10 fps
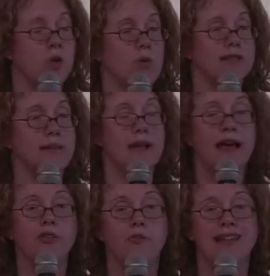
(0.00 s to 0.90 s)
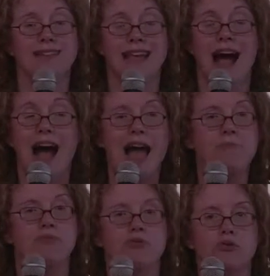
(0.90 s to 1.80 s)
Well, somebody else might say, I
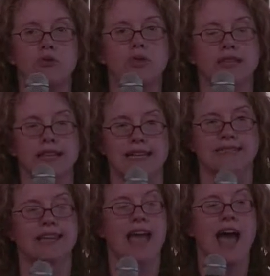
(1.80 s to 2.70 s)
prune the list.